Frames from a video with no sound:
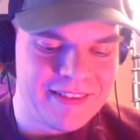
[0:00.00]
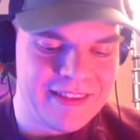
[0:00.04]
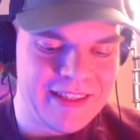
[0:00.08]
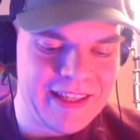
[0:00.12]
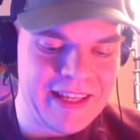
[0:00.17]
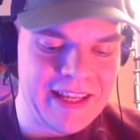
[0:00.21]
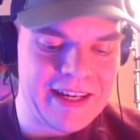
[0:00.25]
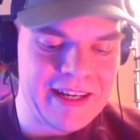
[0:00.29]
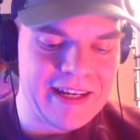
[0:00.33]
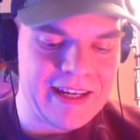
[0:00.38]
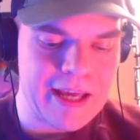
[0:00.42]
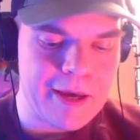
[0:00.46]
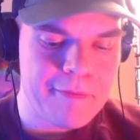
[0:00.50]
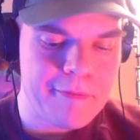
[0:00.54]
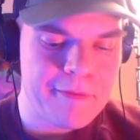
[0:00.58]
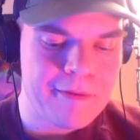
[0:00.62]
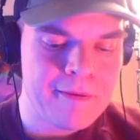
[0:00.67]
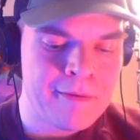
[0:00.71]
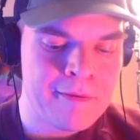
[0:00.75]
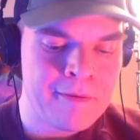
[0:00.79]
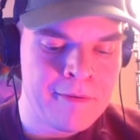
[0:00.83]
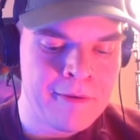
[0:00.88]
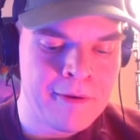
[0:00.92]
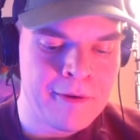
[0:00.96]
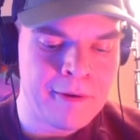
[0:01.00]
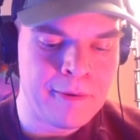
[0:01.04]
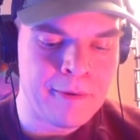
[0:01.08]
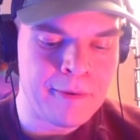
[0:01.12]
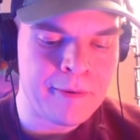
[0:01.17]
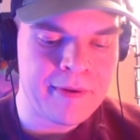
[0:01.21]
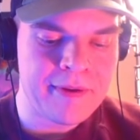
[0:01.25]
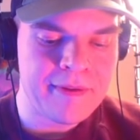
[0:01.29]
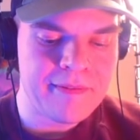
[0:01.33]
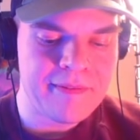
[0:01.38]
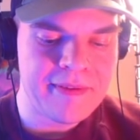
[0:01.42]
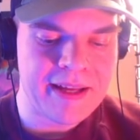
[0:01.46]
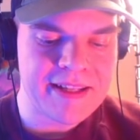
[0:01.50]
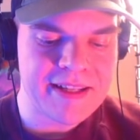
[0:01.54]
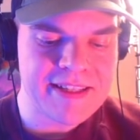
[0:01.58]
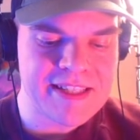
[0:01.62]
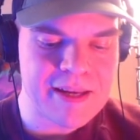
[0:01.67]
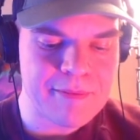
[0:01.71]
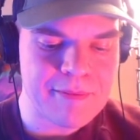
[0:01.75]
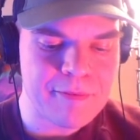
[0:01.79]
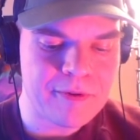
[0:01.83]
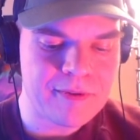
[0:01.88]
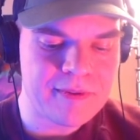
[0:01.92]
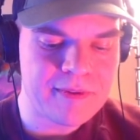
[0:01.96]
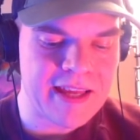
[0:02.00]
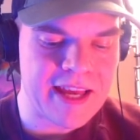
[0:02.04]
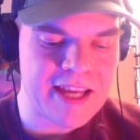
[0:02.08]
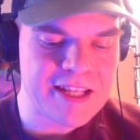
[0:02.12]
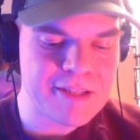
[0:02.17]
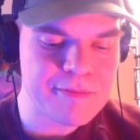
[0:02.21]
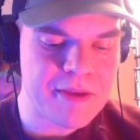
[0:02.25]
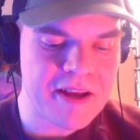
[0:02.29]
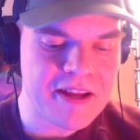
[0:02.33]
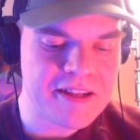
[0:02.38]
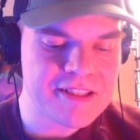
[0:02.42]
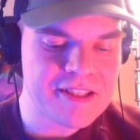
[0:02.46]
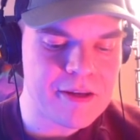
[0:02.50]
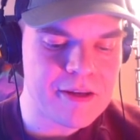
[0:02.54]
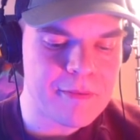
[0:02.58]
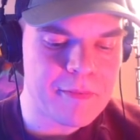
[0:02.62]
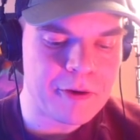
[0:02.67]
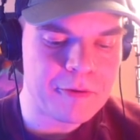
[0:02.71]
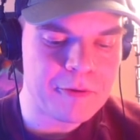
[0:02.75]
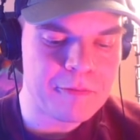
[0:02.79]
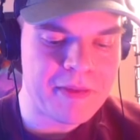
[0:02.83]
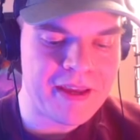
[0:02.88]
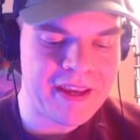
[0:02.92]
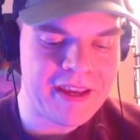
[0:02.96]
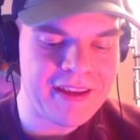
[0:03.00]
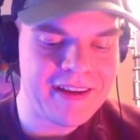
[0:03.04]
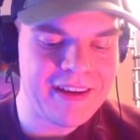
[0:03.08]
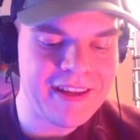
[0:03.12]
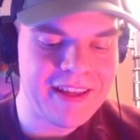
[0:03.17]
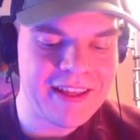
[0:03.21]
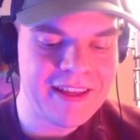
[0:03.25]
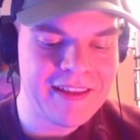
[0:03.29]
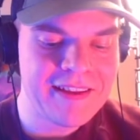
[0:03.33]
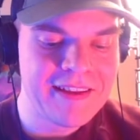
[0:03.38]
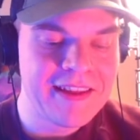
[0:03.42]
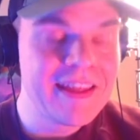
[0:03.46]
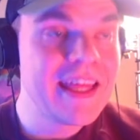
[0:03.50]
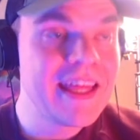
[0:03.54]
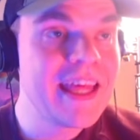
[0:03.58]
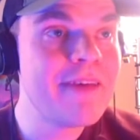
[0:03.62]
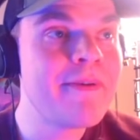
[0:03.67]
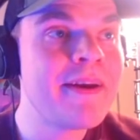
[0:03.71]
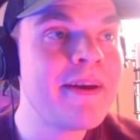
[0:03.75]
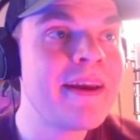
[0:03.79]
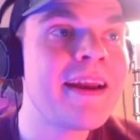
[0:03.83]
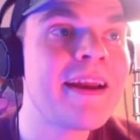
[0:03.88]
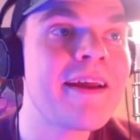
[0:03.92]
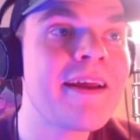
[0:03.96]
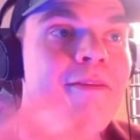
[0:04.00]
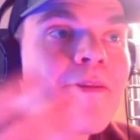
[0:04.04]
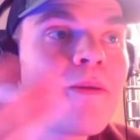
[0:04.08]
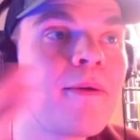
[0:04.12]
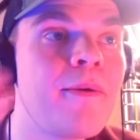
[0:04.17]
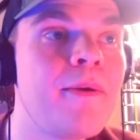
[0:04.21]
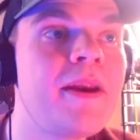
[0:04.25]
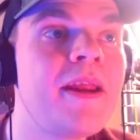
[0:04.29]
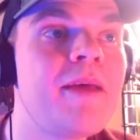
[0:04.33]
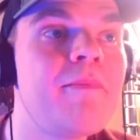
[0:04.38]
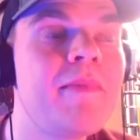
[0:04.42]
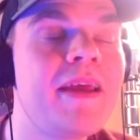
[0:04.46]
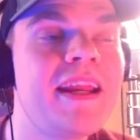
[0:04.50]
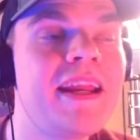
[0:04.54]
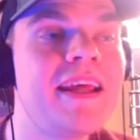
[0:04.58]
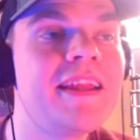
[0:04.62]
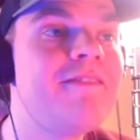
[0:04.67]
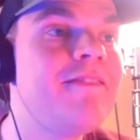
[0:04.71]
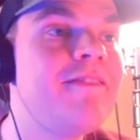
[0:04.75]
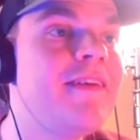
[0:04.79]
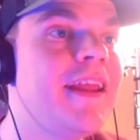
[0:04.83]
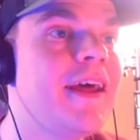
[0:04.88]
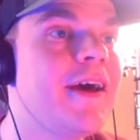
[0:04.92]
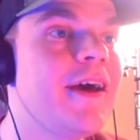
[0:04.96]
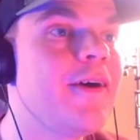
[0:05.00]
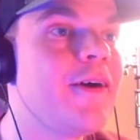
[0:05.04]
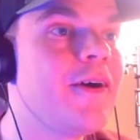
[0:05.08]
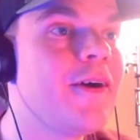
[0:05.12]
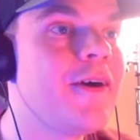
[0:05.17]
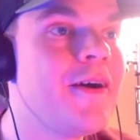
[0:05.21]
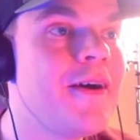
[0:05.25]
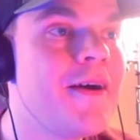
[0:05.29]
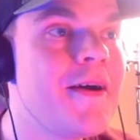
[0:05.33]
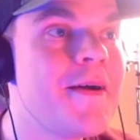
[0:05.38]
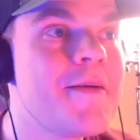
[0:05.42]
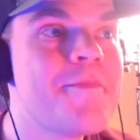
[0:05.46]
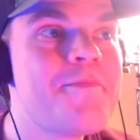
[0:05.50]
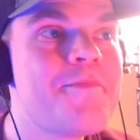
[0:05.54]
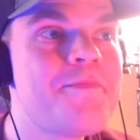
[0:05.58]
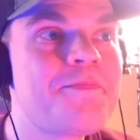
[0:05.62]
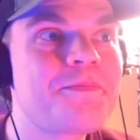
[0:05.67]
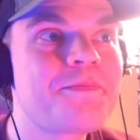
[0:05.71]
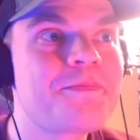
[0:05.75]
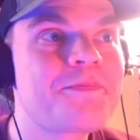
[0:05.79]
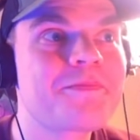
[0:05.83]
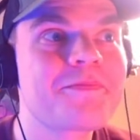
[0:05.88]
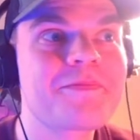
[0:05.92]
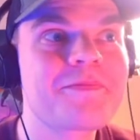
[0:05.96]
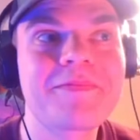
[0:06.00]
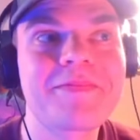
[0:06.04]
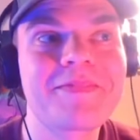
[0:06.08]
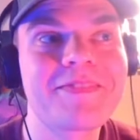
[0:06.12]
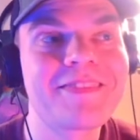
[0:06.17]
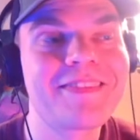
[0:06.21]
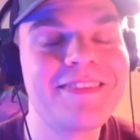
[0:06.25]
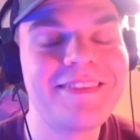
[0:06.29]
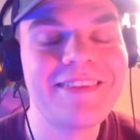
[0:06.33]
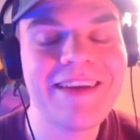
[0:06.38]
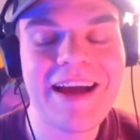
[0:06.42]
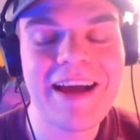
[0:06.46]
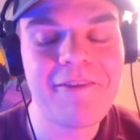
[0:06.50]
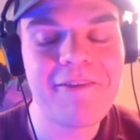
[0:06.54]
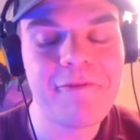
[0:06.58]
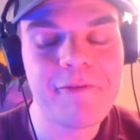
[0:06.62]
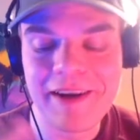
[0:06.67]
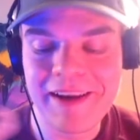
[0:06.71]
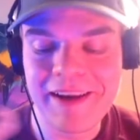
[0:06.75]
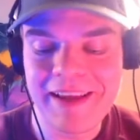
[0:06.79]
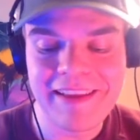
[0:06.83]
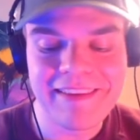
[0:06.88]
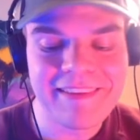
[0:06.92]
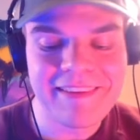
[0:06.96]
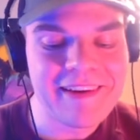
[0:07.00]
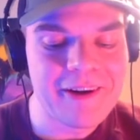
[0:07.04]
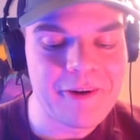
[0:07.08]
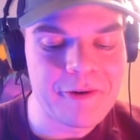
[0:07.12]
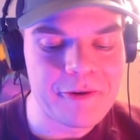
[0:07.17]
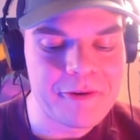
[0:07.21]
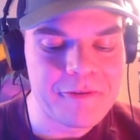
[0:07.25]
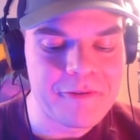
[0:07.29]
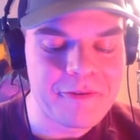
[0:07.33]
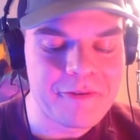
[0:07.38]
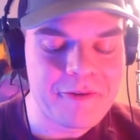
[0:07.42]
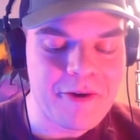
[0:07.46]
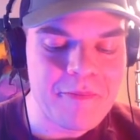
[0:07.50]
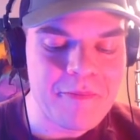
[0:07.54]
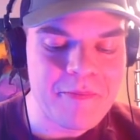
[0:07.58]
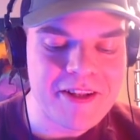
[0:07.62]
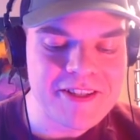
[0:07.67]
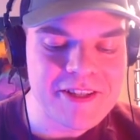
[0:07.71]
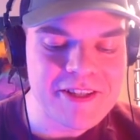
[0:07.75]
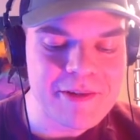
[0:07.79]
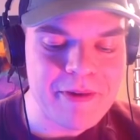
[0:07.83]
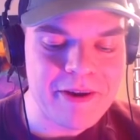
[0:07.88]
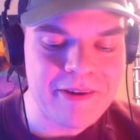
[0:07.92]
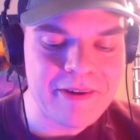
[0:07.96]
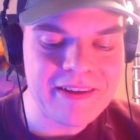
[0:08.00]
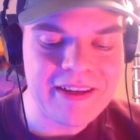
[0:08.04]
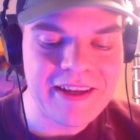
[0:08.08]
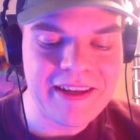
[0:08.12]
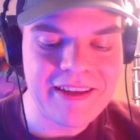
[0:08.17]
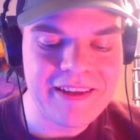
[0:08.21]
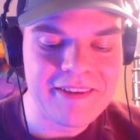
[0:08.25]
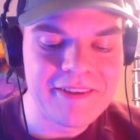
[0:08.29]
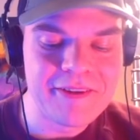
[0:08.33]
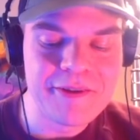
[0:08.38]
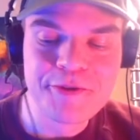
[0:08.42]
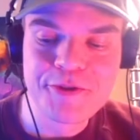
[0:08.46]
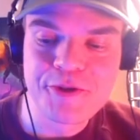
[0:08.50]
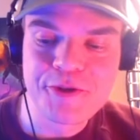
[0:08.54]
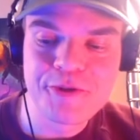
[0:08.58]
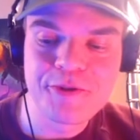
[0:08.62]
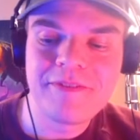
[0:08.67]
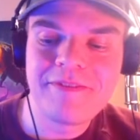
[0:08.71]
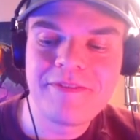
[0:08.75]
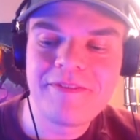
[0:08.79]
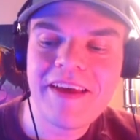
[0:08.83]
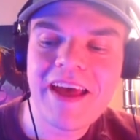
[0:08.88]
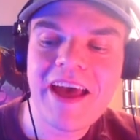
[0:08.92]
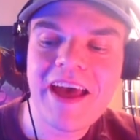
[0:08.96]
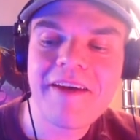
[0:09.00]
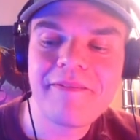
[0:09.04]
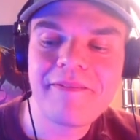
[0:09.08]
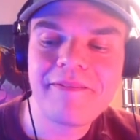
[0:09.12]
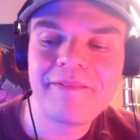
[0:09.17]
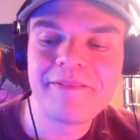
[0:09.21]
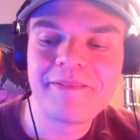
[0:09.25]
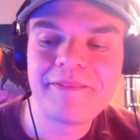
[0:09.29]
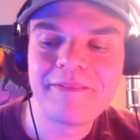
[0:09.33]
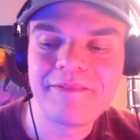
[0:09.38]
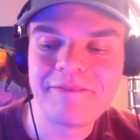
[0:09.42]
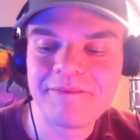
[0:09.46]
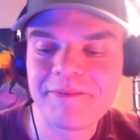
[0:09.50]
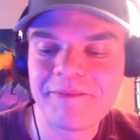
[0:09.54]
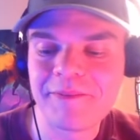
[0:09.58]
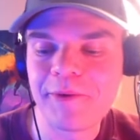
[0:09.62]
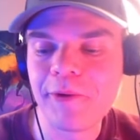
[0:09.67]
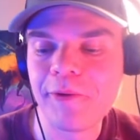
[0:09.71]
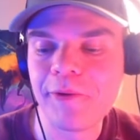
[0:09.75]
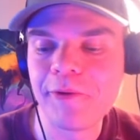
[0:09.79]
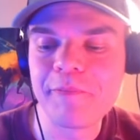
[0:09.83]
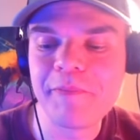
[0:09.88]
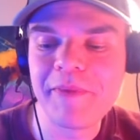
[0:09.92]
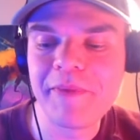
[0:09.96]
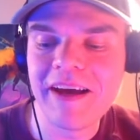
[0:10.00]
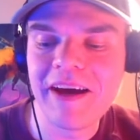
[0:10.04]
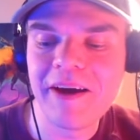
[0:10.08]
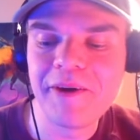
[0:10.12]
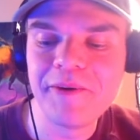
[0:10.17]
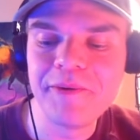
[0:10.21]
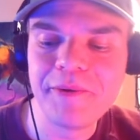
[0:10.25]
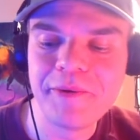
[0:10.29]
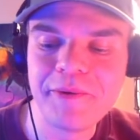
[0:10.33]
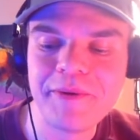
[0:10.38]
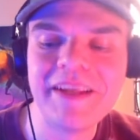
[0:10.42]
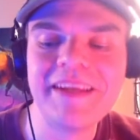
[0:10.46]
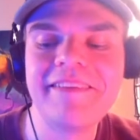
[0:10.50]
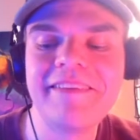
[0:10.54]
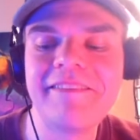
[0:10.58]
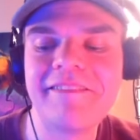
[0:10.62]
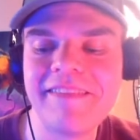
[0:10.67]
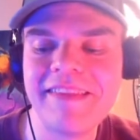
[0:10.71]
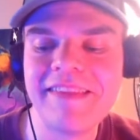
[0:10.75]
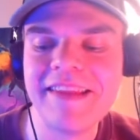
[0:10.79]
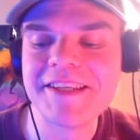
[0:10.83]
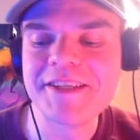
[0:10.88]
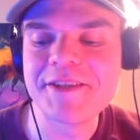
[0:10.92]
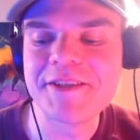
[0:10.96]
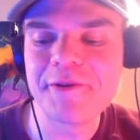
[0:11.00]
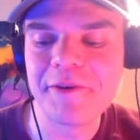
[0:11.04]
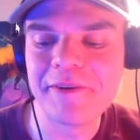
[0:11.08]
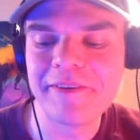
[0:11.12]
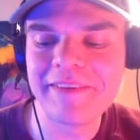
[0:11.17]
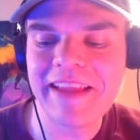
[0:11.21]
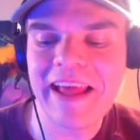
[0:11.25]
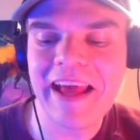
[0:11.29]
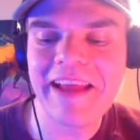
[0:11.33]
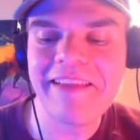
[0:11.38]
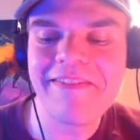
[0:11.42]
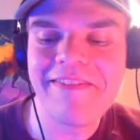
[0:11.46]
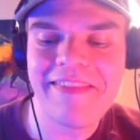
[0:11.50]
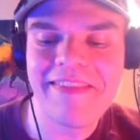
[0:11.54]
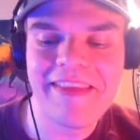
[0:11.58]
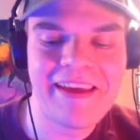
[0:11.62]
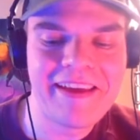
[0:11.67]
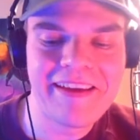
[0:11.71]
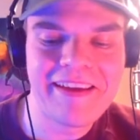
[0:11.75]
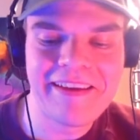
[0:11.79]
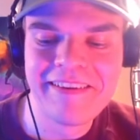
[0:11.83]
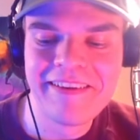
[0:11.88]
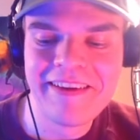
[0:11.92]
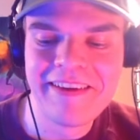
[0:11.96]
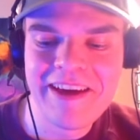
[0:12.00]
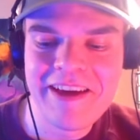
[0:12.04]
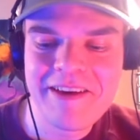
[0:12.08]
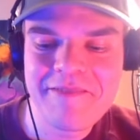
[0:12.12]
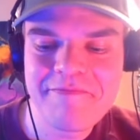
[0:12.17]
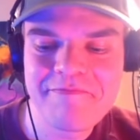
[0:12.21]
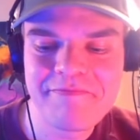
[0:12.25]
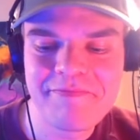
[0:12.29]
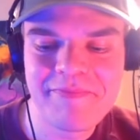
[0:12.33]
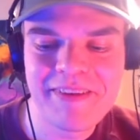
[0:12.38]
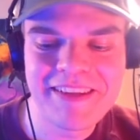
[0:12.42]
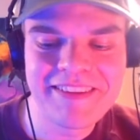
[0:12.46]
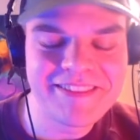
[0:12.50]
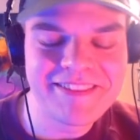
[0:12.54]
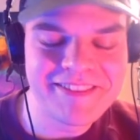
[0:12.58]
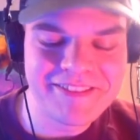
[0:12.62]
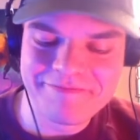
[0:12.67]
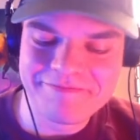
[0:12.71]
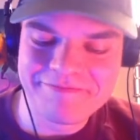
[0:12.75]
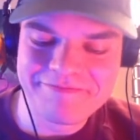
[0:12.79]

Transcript: in-depth look at some of the aspects about painting. Even in a 30-minute video, I will get a lot of comments about like, you should have told me how you did this or that thing, but